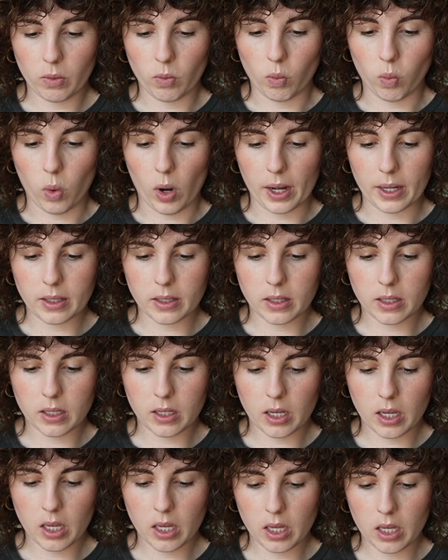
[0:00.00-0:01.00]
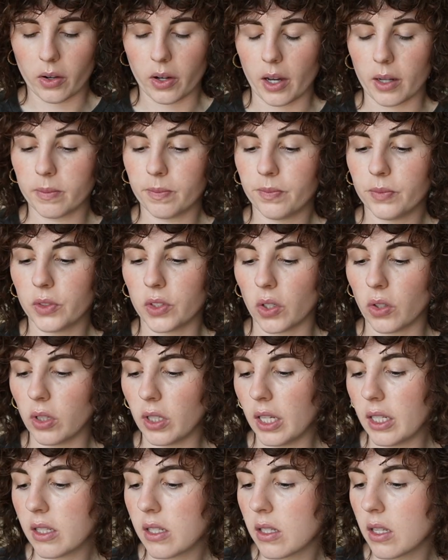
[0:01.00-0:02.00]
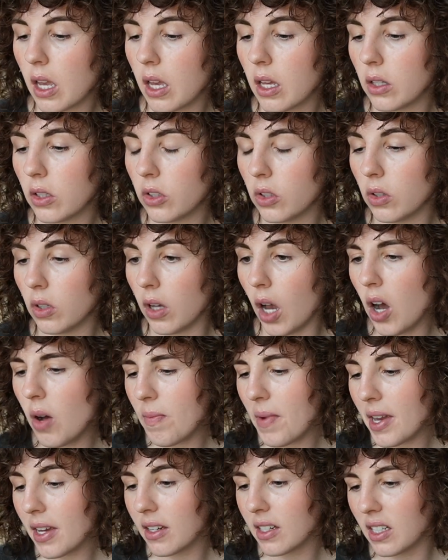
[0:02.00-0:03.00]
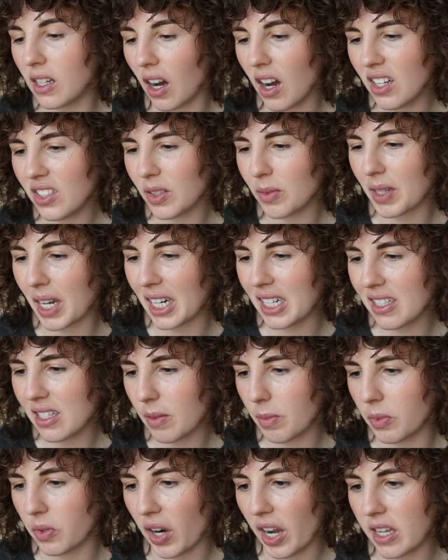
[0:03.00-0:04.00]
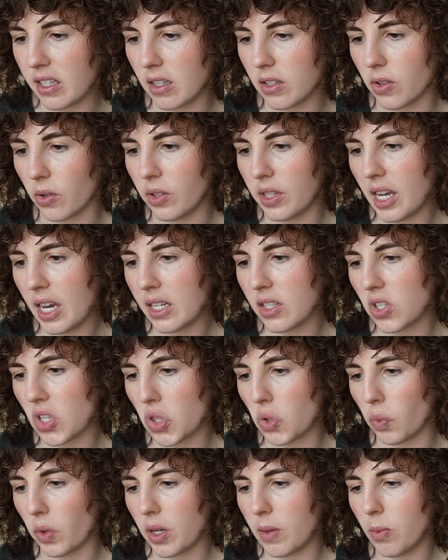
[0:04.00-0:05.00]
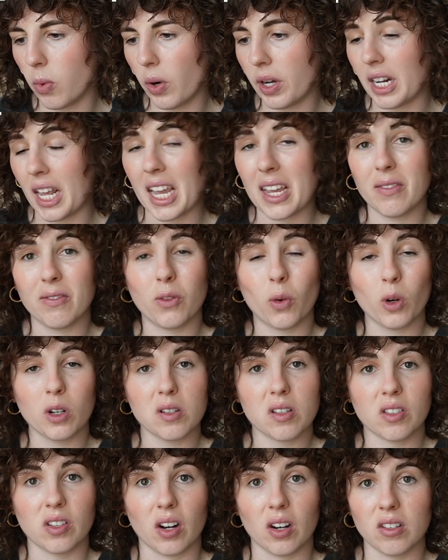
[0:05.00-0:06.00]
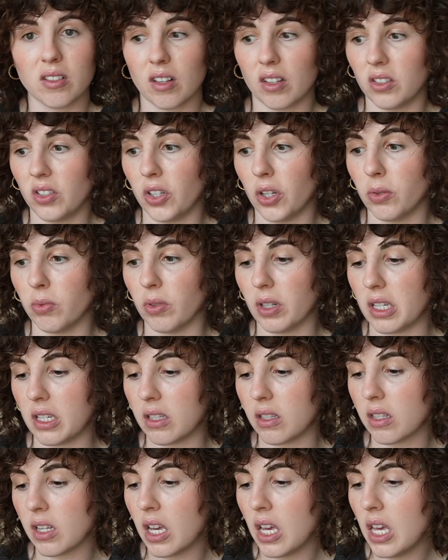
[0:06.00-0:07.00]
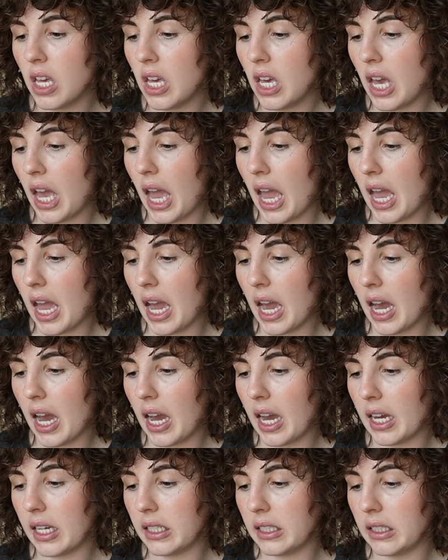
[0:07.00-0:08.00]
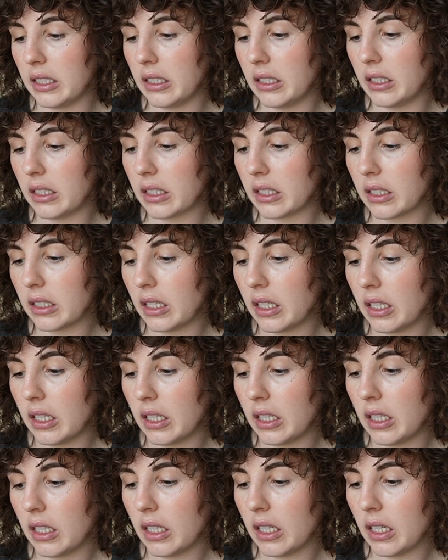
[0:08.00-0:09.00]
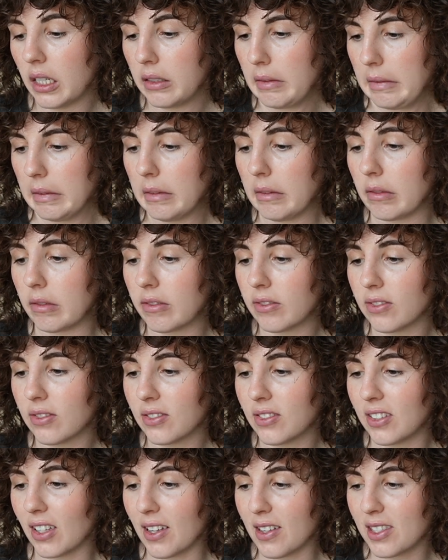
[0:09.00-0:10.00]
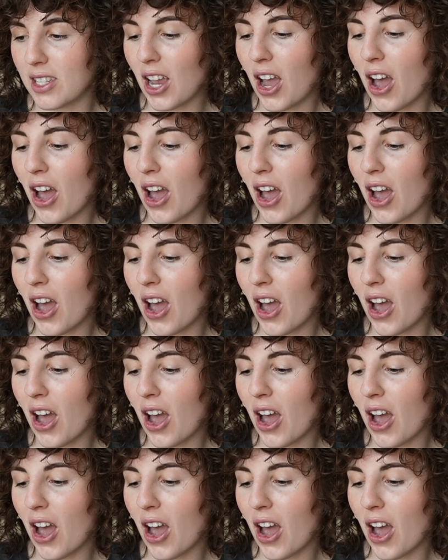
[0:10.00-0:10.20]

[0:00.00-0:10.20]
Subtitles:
what... Okay, so let's... Oh my gosh, I'm kind of surprised. This only has 3.84 stars on Goodreads. And... Oof, the